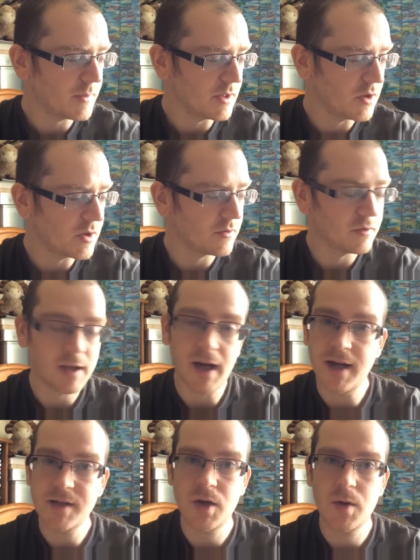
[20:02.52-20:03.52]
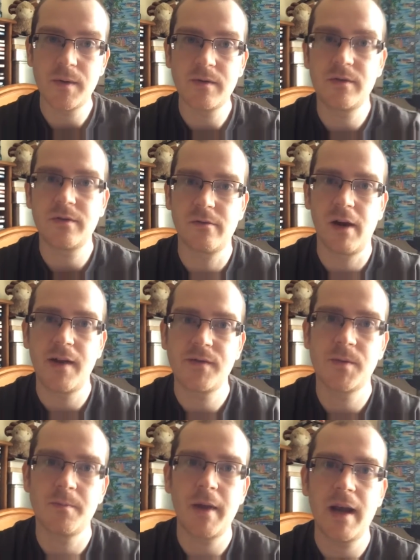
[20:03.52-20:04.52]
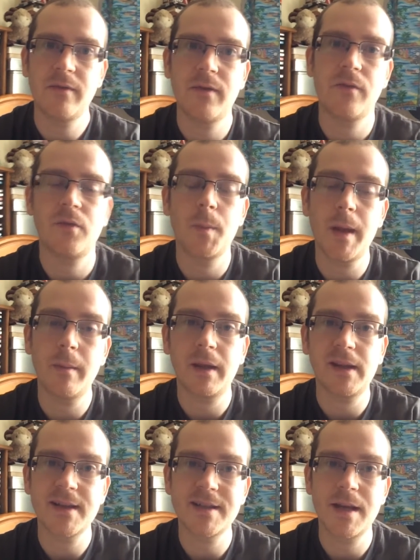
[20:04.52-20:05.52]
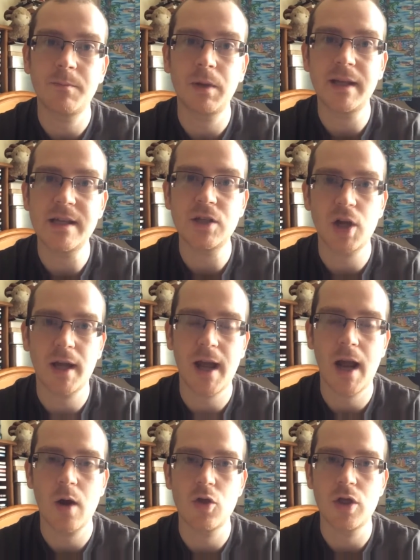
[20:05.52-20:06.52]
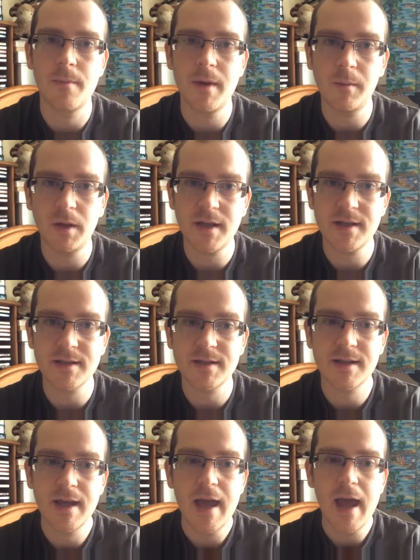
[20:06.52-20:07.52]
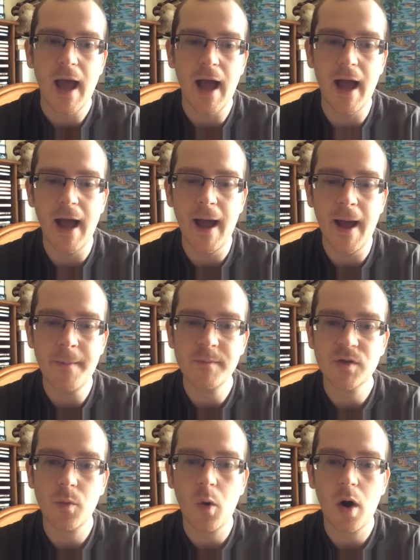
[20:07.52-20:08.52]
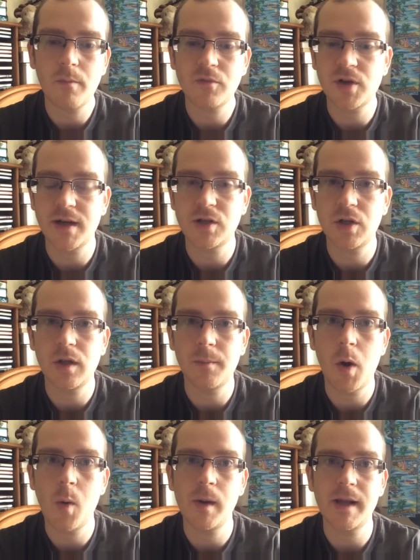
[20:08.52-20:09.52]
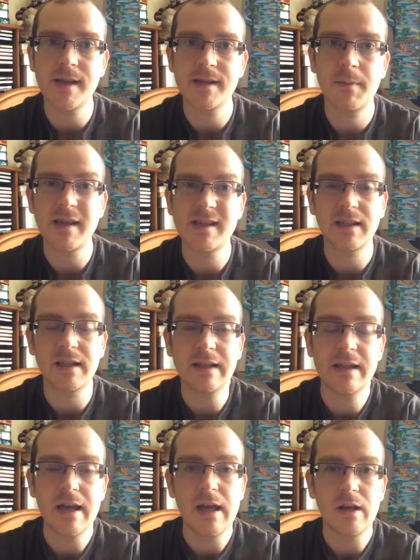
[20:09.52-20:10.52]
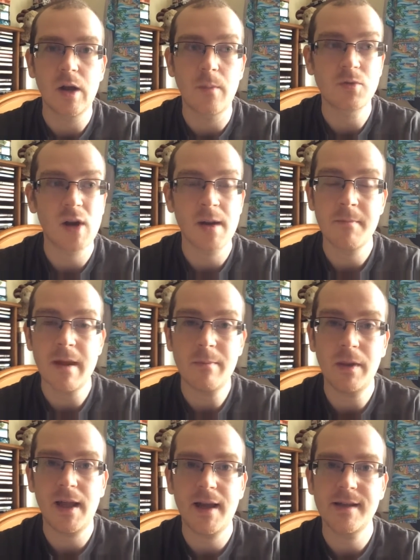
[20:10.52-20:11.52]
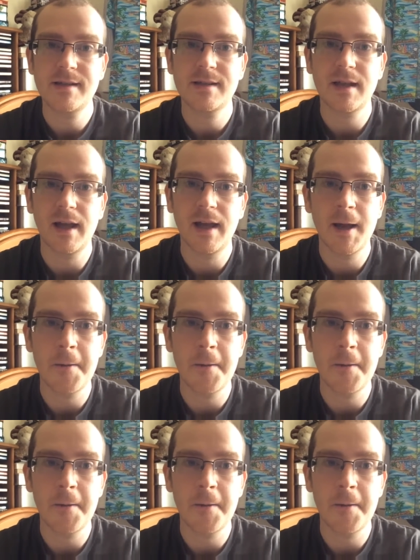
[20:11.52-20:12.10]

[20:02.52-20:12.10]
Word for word: it's been useful, guys. I hope you derived some benefit from it. Like I said, please check out The Minimalists. So what I'm trying to do at the moment is basically, I'm trying to minimalize,